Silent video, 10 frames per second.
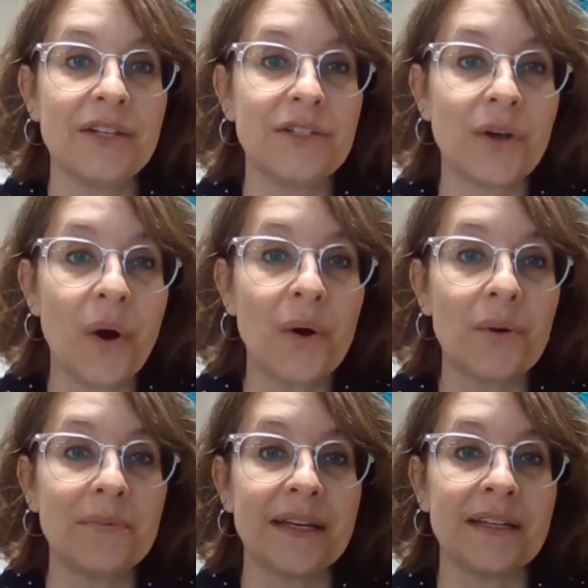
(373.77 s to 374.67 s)
To
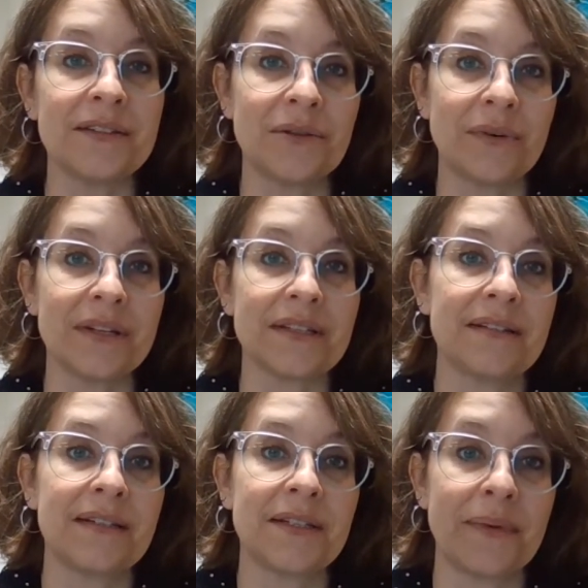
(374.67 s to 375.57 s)
hope is to
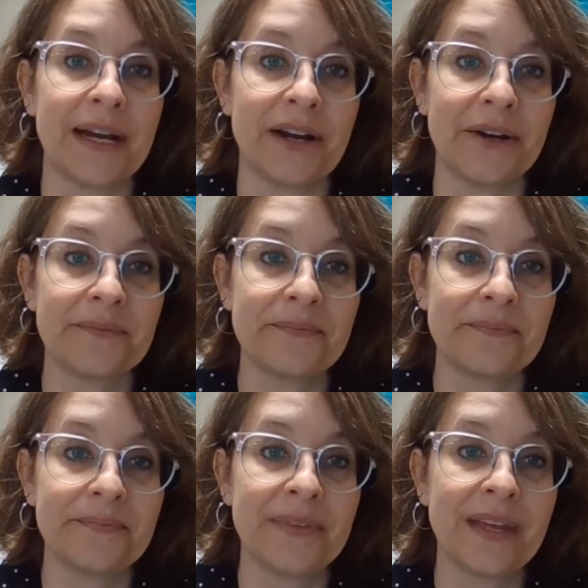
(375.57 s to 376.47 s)
risk despair.
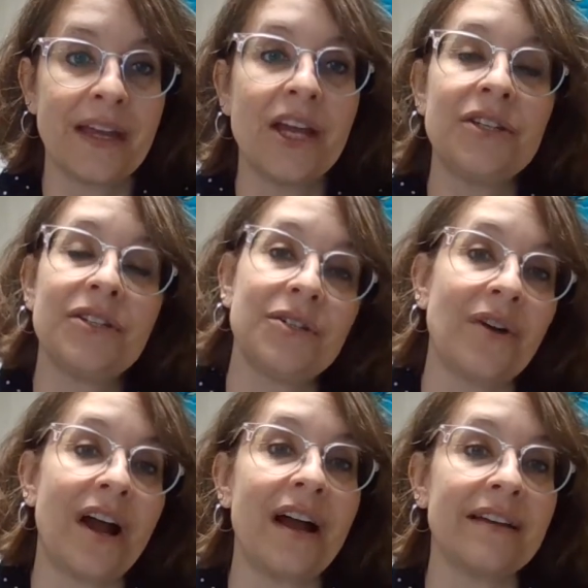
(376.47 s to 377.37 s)
To
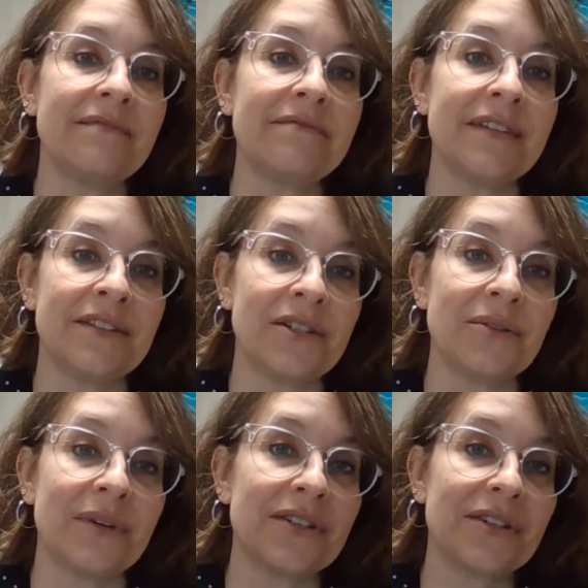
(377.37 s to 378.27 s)
try is
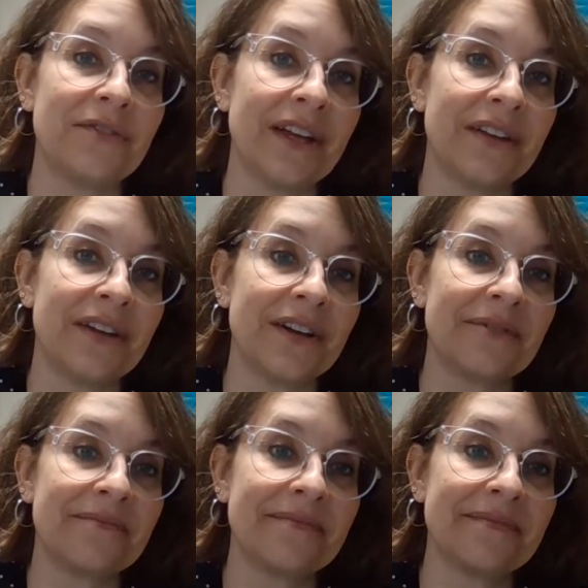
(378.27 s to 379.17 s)
to risk failure.
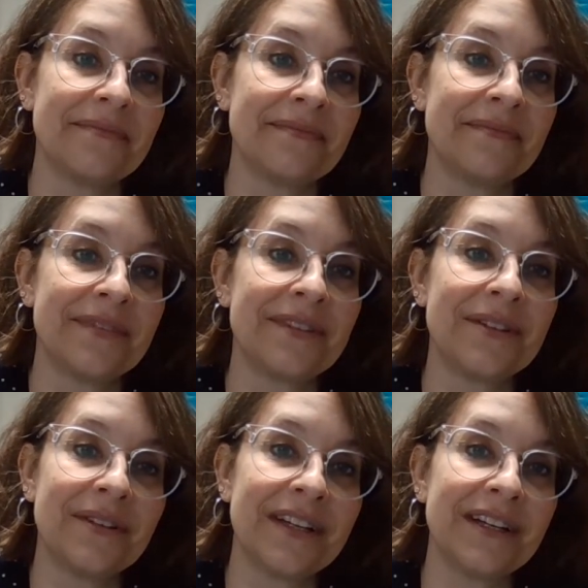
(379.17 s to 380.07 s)

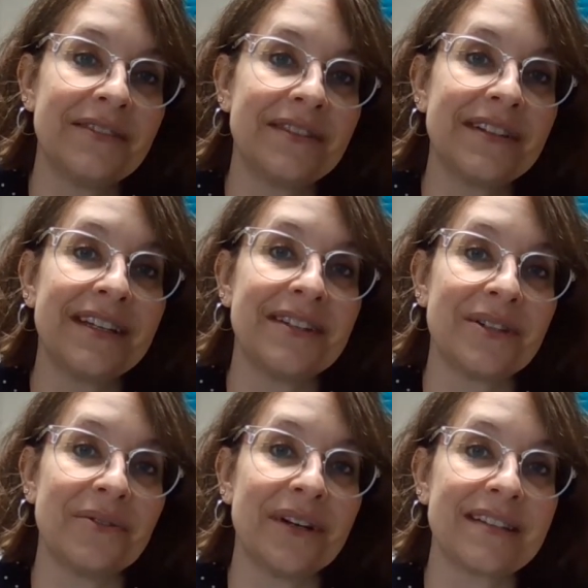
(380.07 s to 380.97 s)
To live is
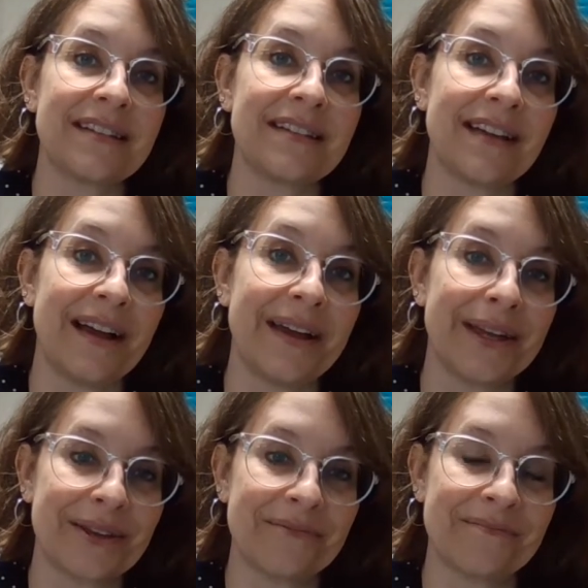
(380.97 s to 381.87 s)
to risk dying.